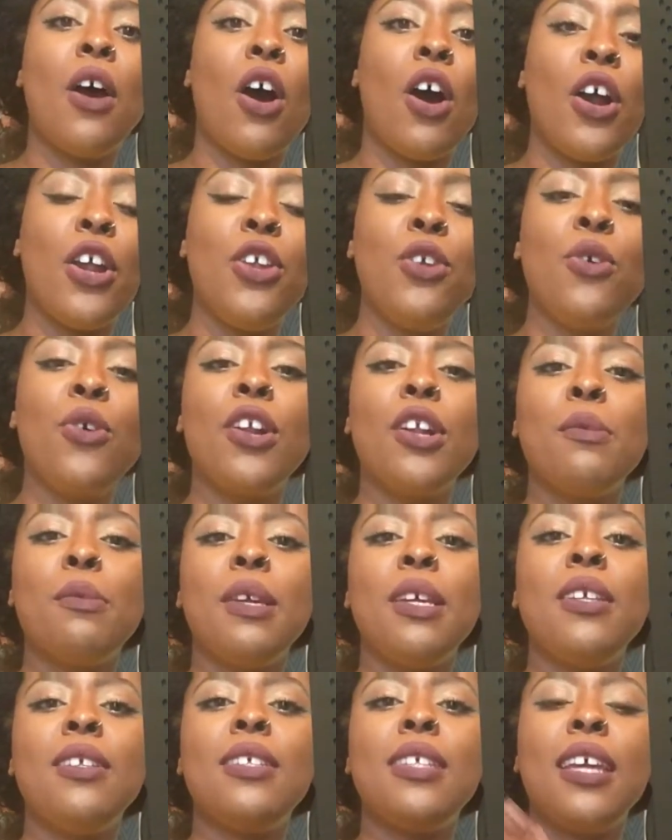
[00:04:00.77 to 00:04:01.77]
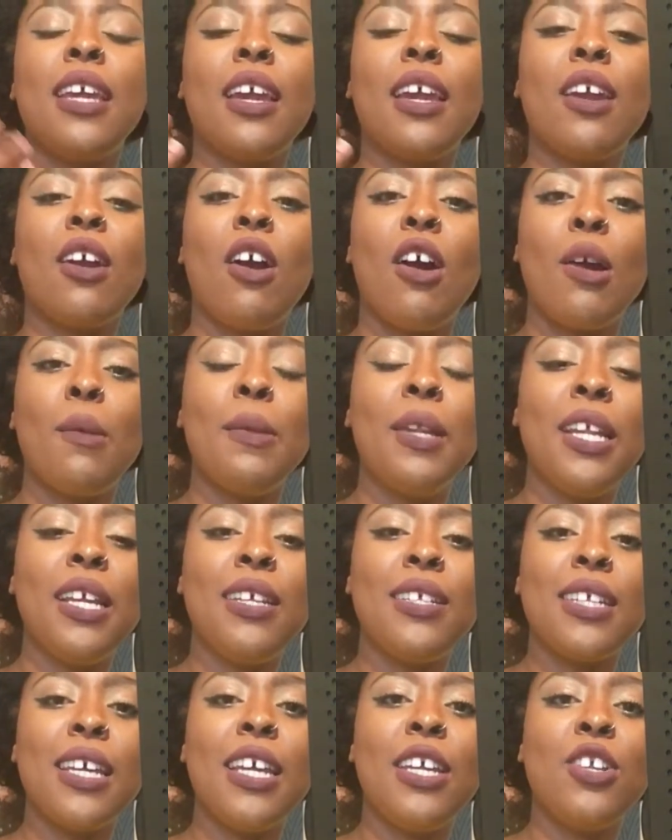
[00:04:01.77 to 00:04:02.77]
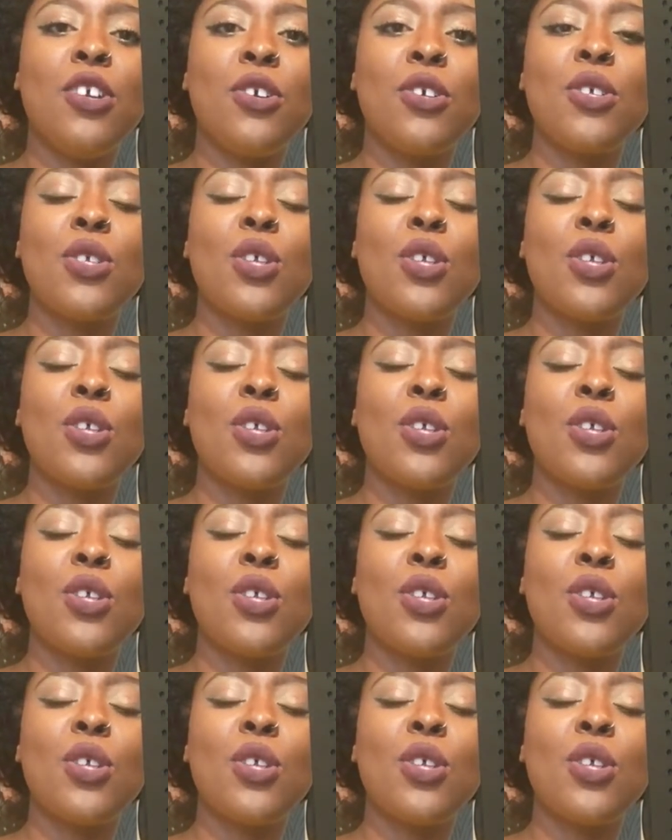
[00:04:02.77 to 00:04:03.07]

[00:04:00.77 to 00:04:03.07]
Are you going to be singing harmonies in your